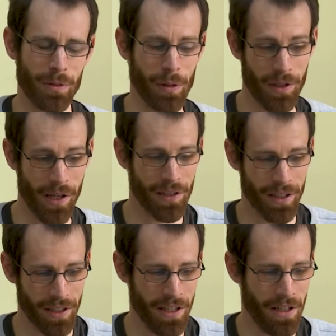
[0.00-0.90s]
Because I
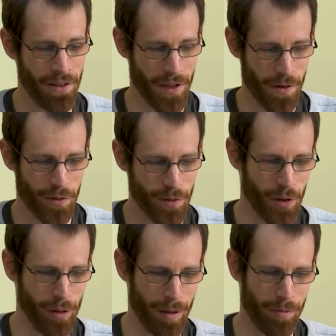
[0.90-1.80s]
think those 4
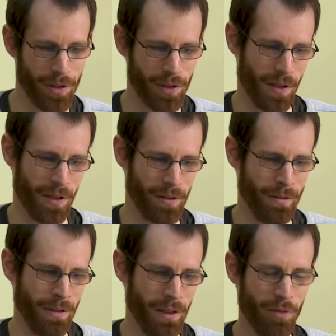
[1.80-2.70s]
commandments are
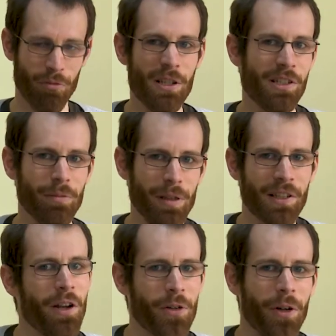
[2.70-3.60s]
reasonably
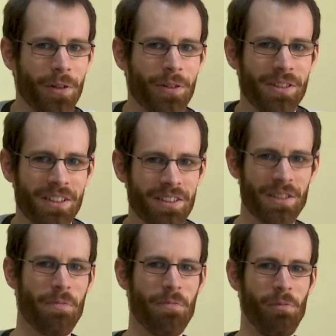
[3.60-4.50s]
central
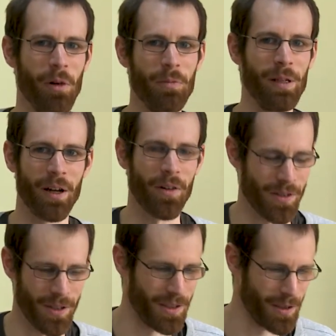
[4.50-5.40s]
to what being a
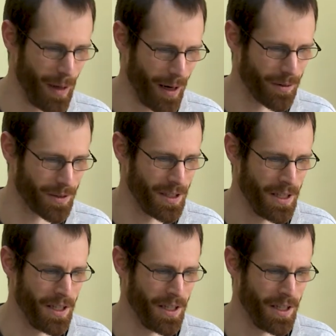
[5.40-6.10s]
Christian is about.